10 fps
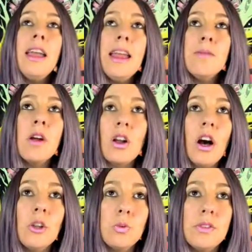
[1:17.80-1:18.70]
in
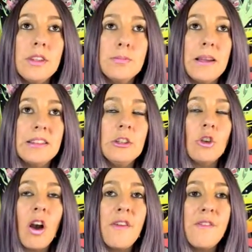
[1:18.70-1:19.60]
regards with this message,
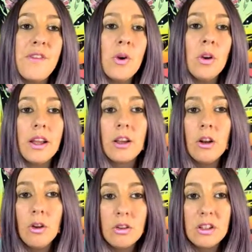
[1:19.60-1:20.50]
I feel like a
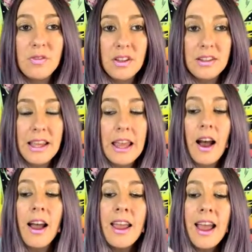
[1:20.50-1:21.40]
lot of us
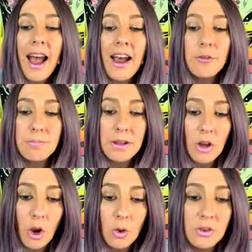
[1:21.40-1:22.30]
here have been
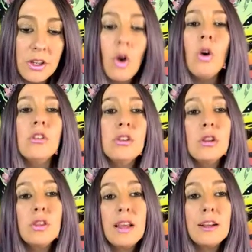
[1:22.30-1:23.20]
holding on to
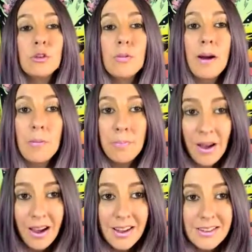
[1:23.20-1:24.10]
things from our
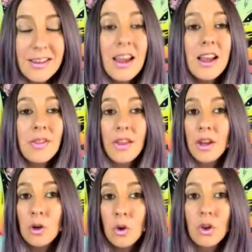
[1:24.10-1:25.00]
past that
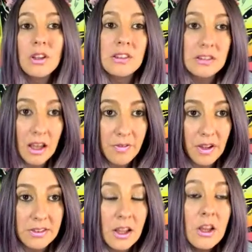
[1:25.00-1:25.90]
no longer serve
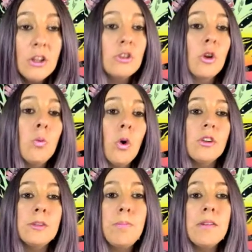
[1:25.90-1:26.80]
us. So what
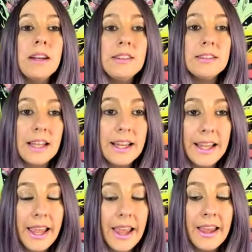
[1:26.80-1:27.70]
Spirit is saying
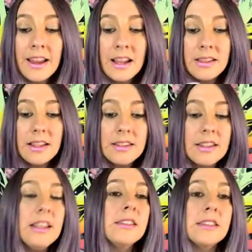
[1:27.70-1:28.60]
here, this
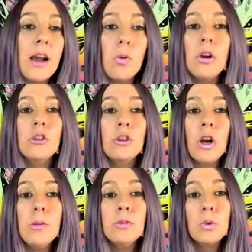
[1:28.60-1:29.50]
is now a
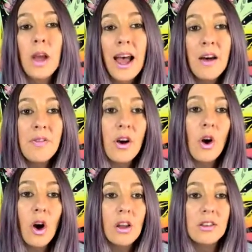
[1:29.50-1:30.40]
time to have a
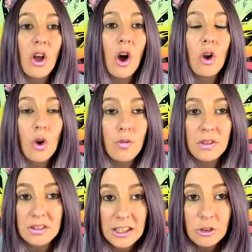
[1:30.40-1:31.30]
heart-to-heart
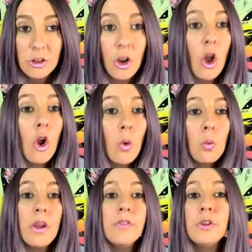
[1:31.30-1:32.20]
conversation
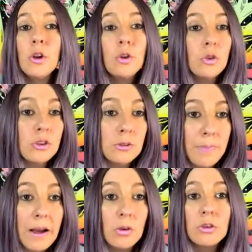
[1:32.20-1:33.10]
with, you know, your
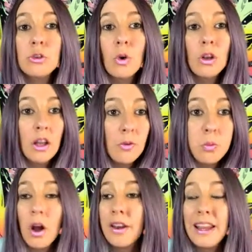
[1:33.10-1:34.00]
spouse, your loved
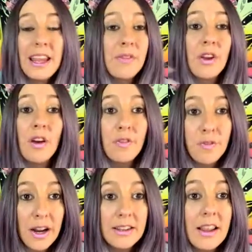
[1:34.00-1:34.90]
one, even a
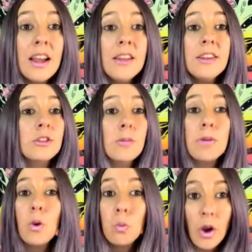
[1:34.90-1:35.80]
friend. This could
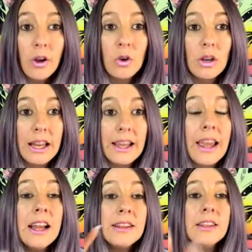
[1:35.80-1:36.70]
be a work colleague.
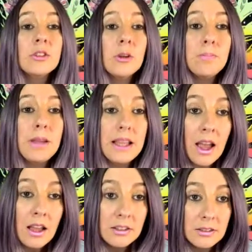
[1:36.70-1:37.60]
This could be
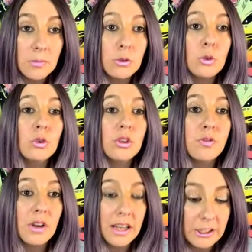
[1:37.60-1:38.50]
some sort of
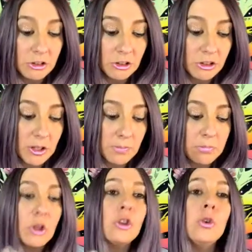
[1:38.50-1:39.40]
relationship
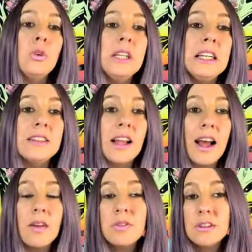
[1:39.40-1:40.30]
that you need to
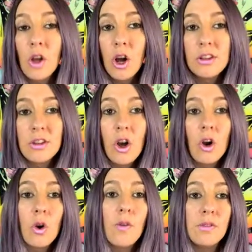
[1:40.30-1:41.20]
have this
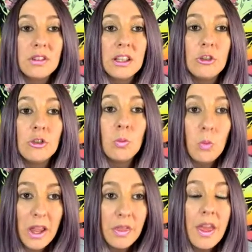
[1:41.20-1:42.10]
heart-to-heart conversation
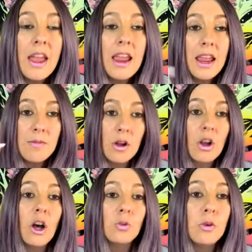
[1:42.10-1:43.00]
with in
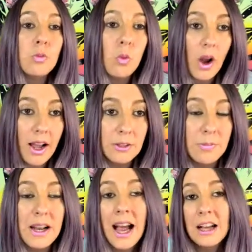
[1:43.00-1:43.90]
regards with what has
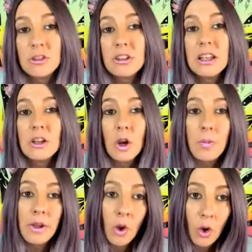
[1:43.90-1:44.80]
been actually
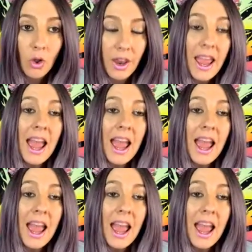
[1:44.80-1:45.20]
going on.